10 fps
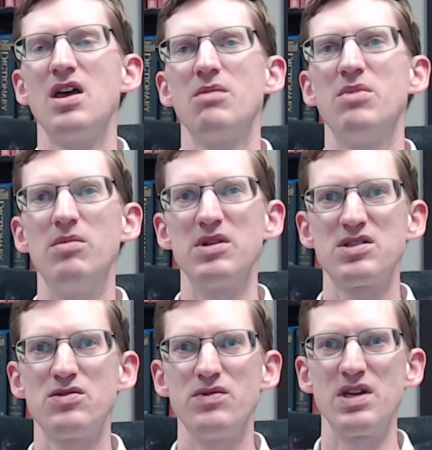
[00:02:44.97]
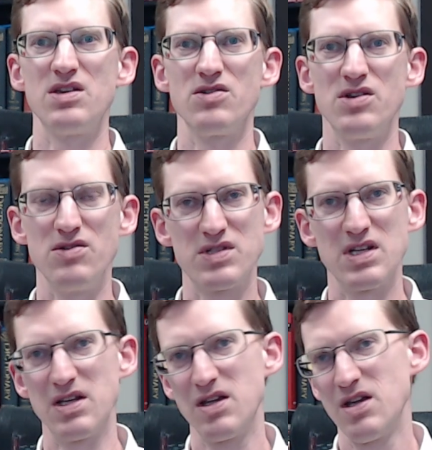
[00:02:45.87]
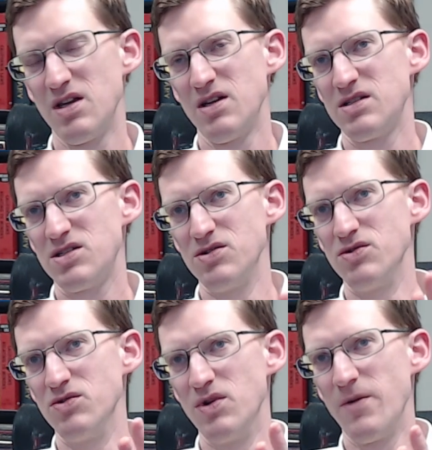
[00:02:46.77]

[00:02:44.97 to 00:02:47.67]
public school that you're used to